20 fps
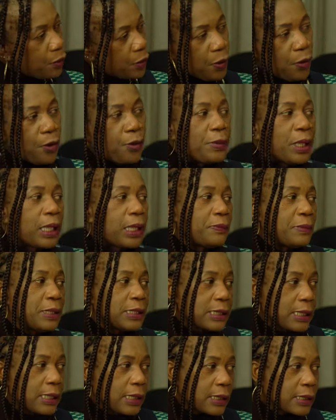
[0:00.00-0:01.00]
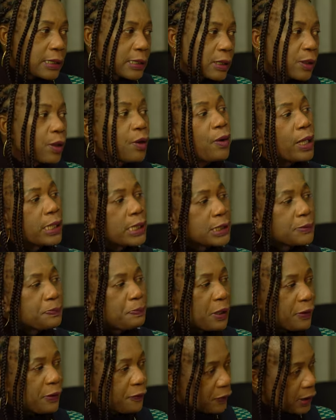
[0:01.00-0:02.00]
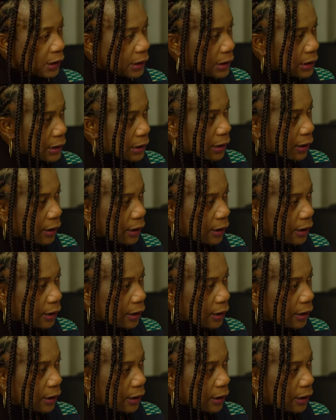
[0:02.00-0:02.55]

we all make mistakes. No one is perfect.